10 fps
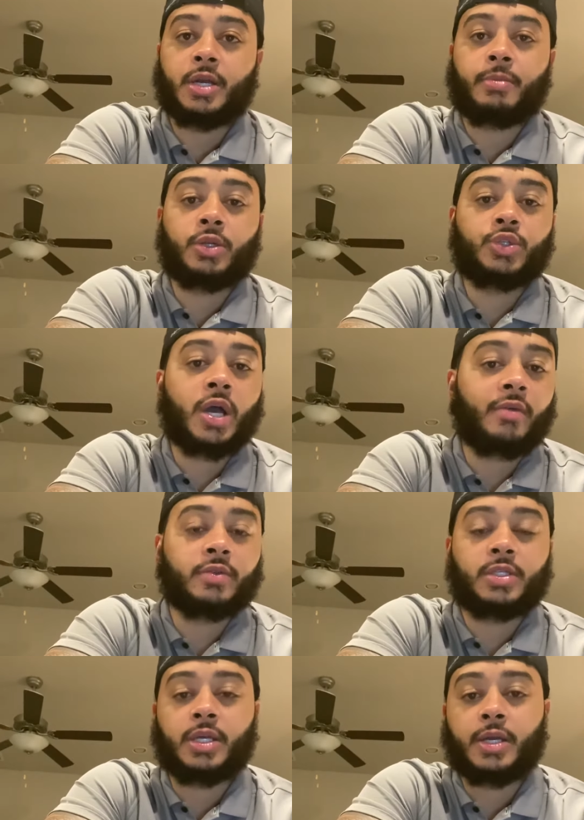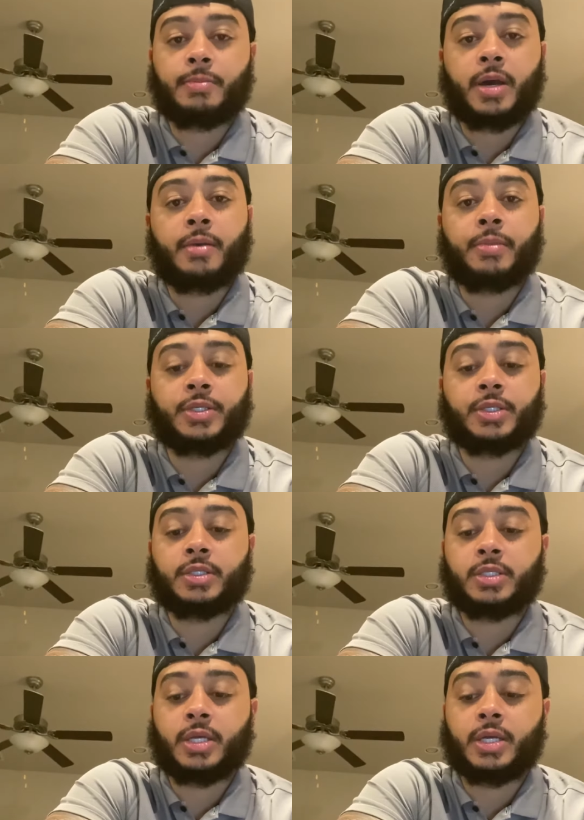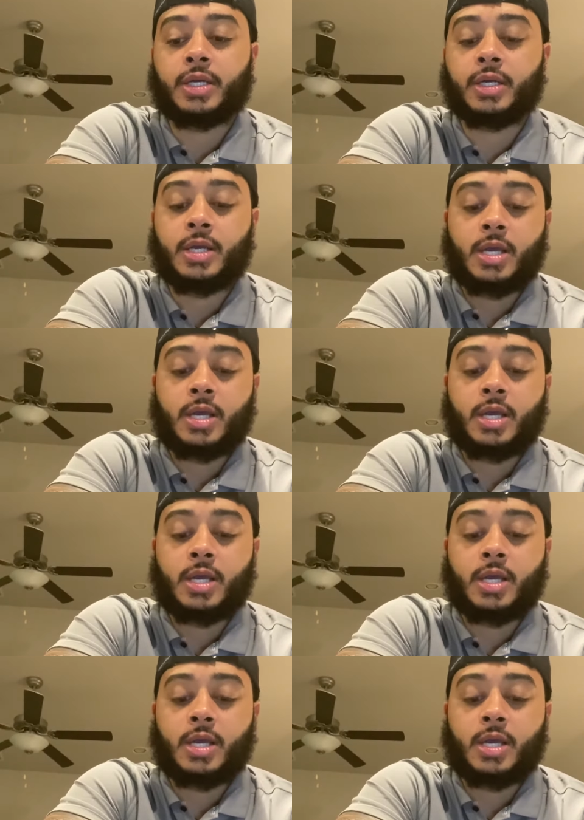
My drive is there. My ambition is there.